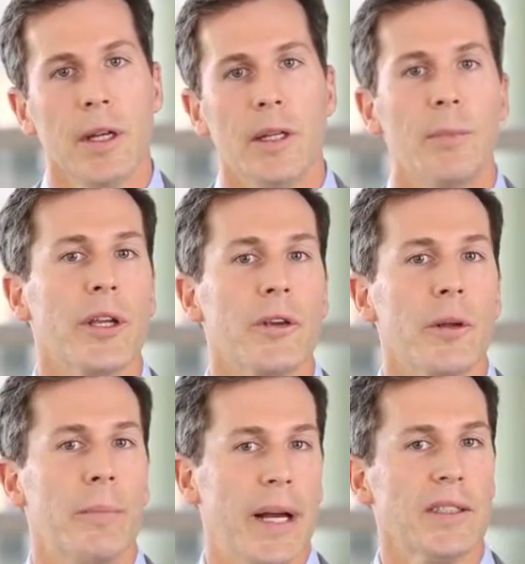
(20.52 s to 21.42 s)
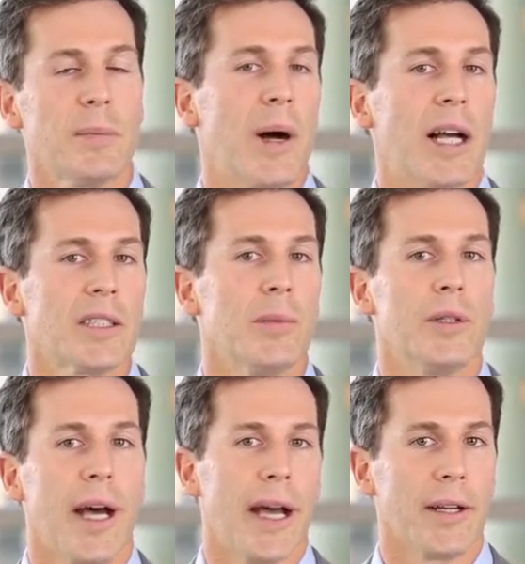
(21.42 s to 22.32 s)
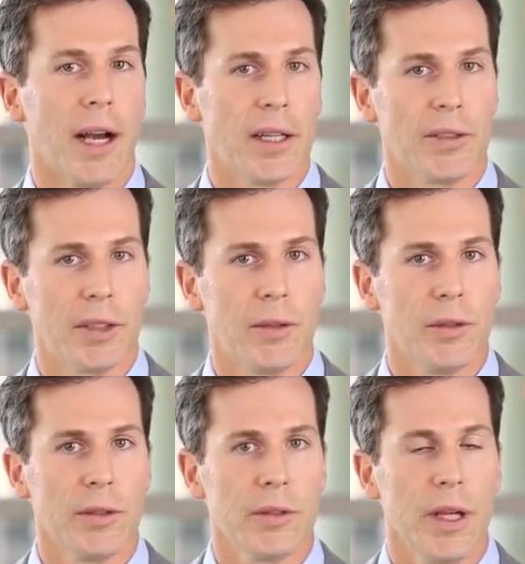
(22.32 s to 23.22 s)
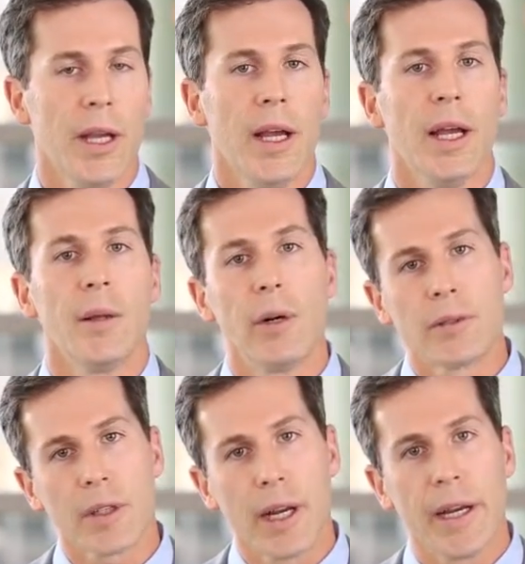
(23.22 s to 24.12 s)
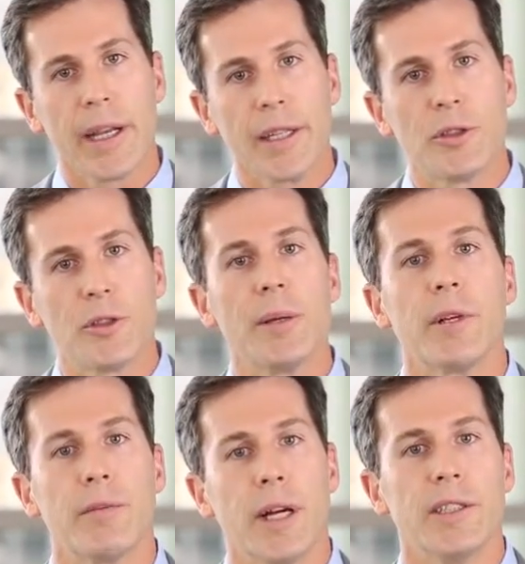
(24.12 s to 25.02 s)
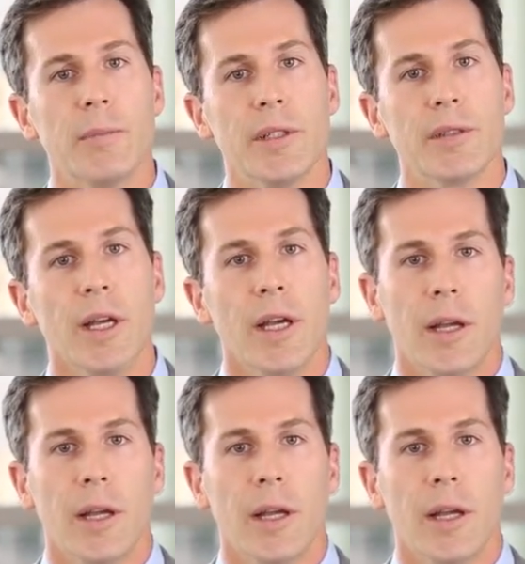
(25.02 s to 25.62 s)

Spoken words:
to bring you the best possible diagnostic tools and the most cutting-edge treatment regimens